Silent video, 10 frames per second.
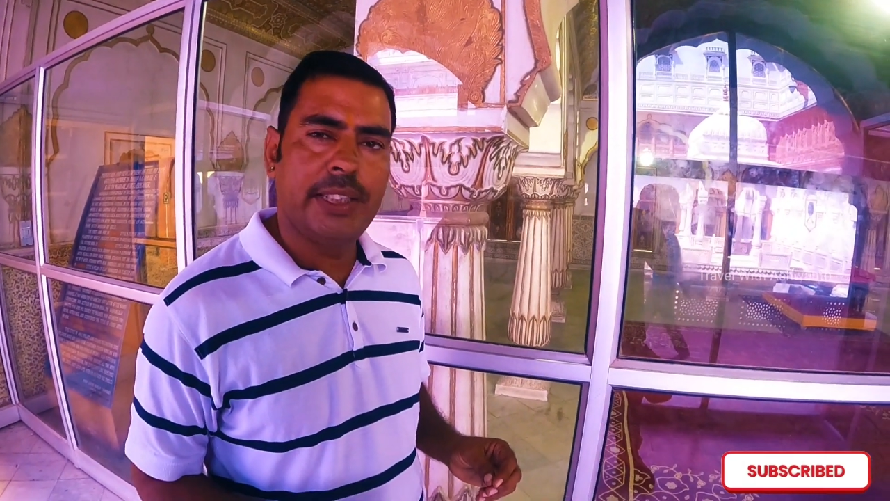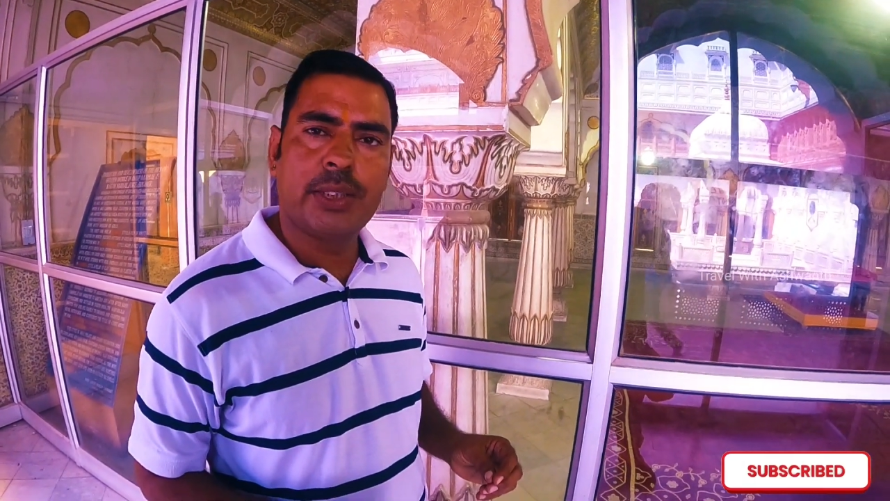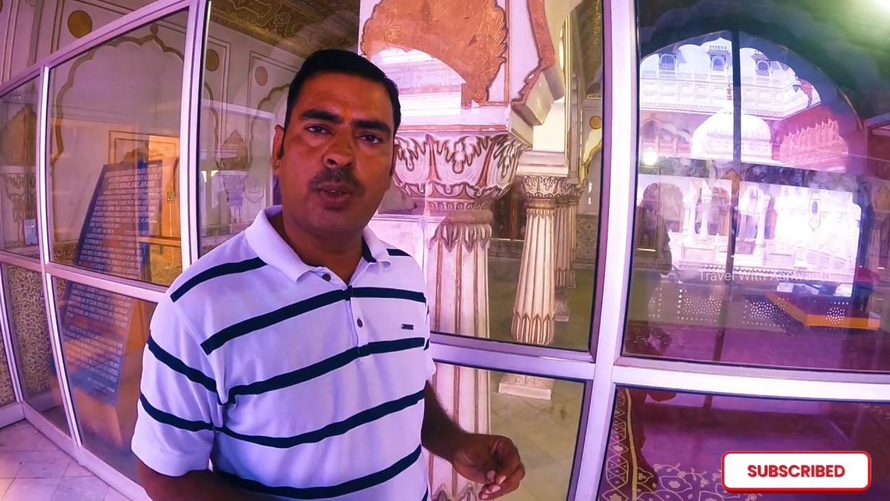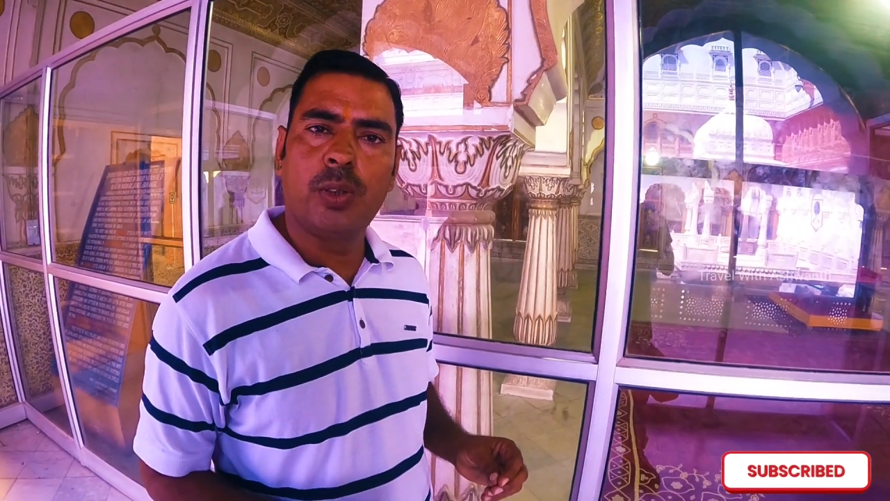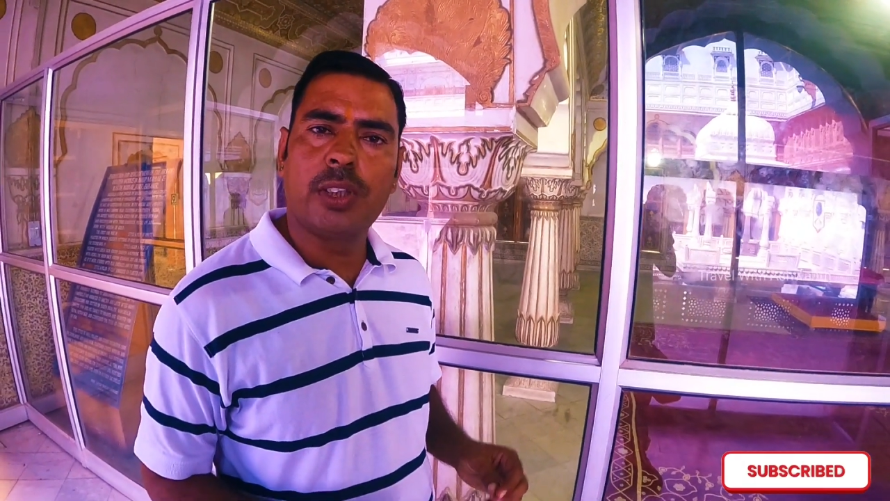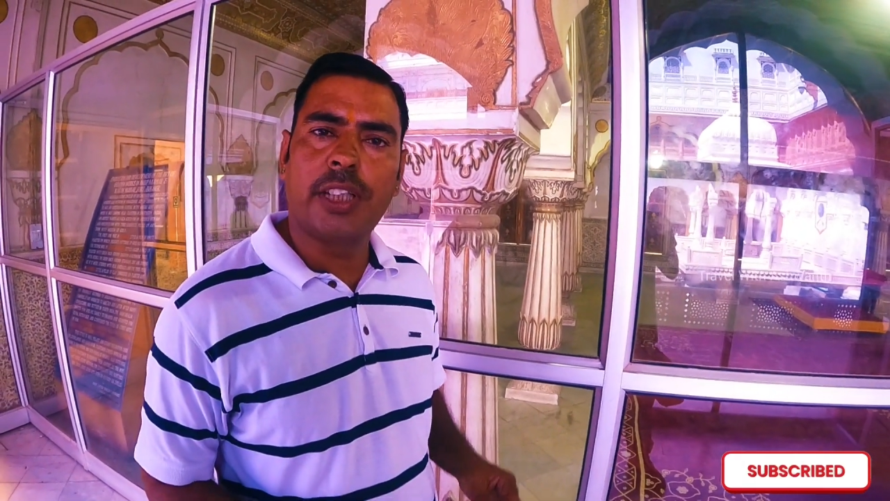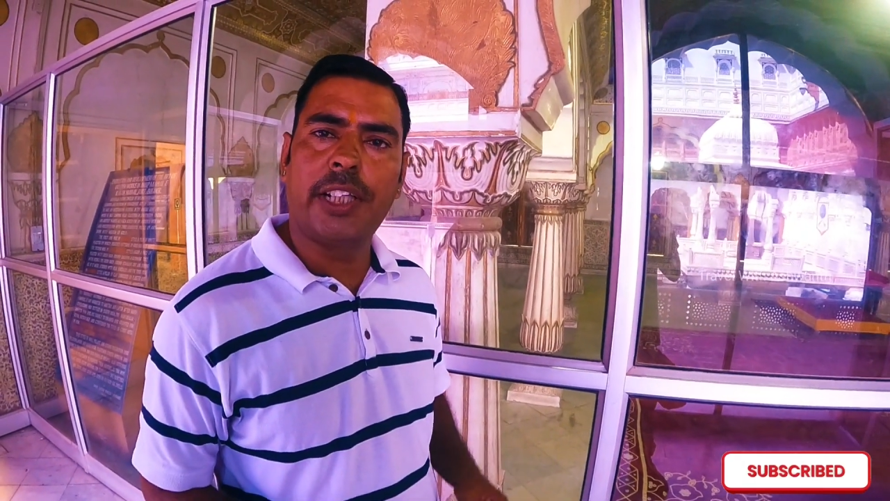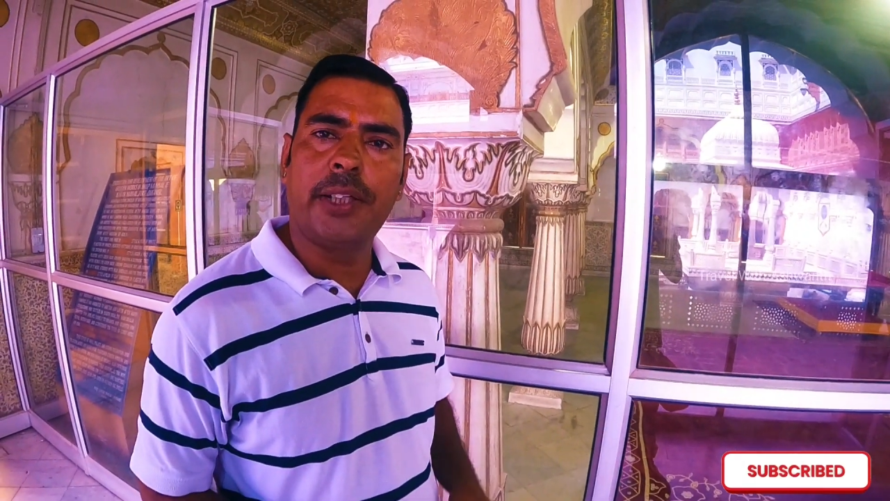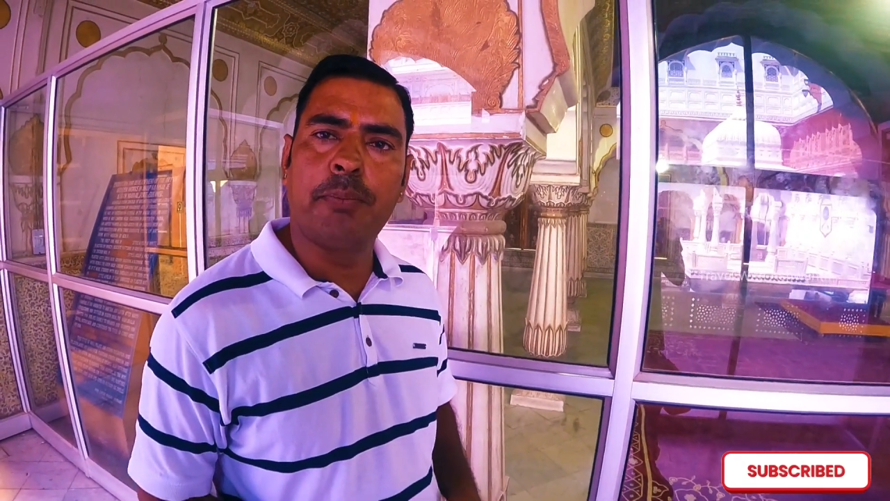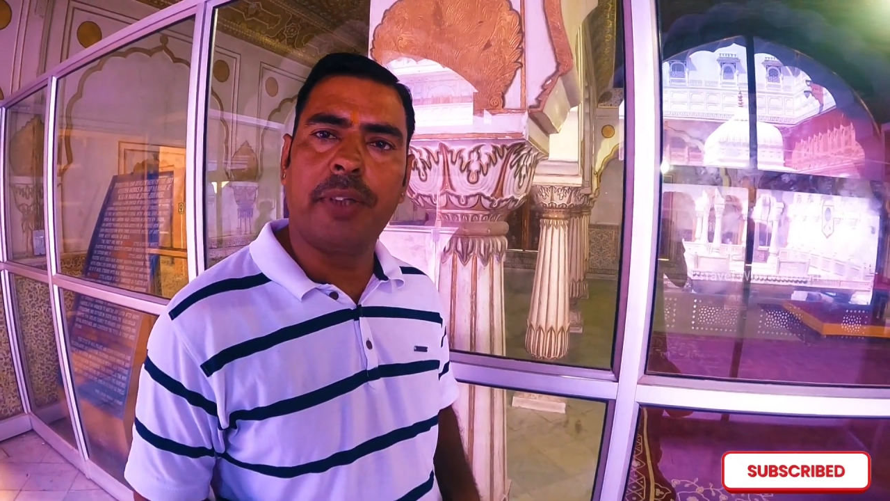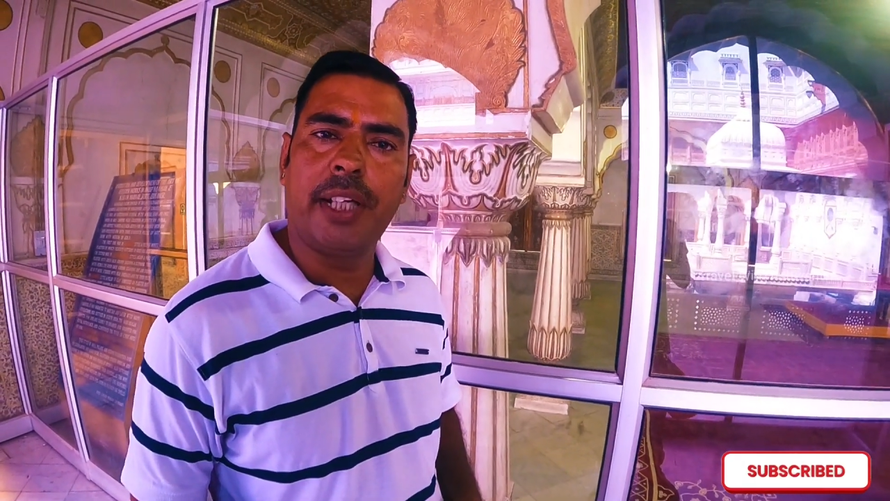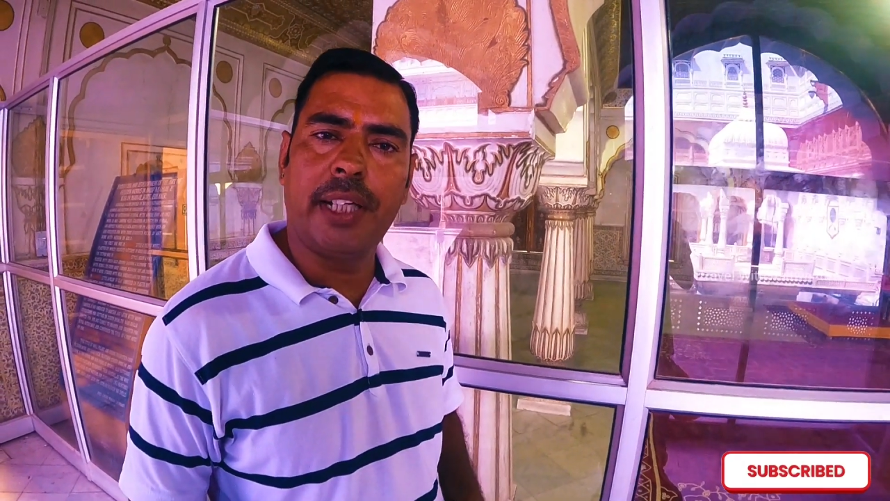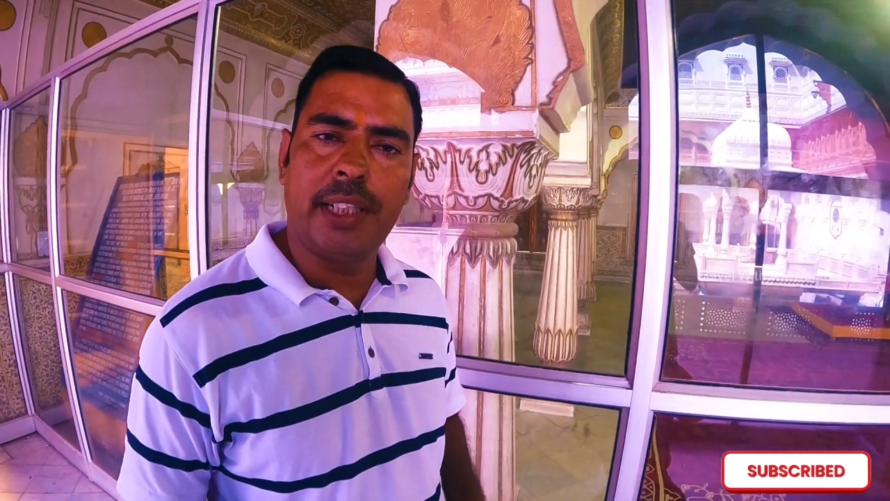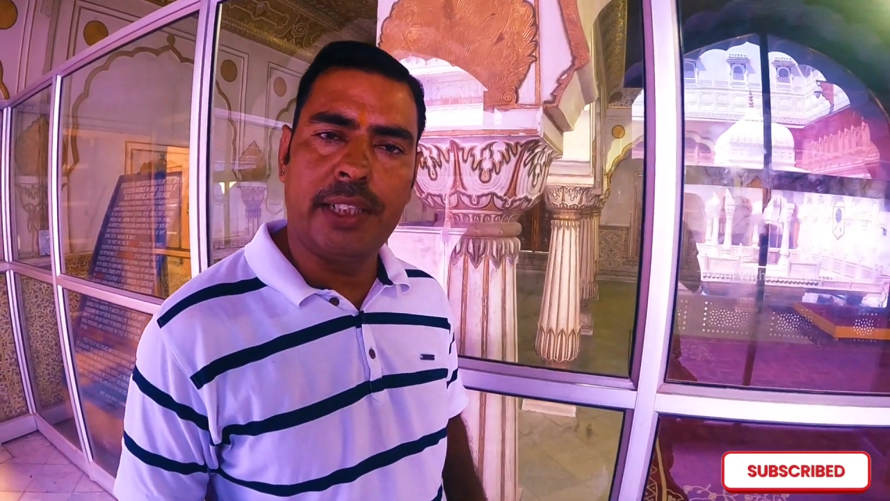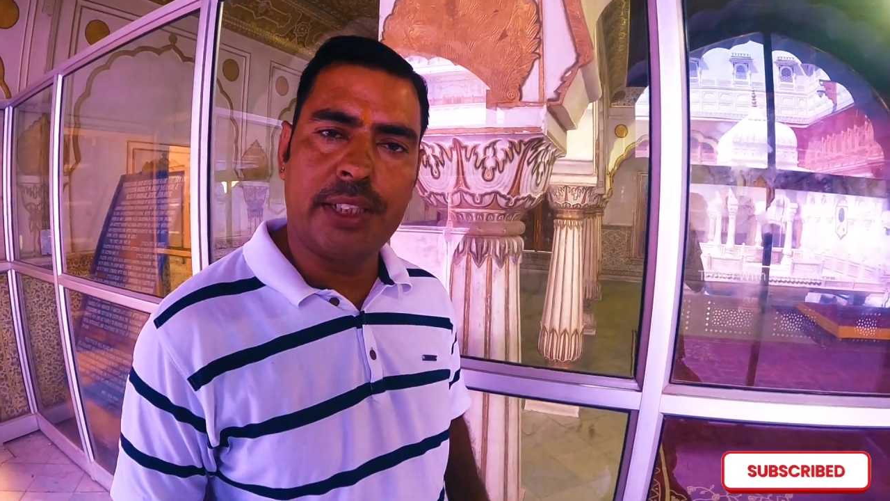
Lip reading: It's called Karan Mahal.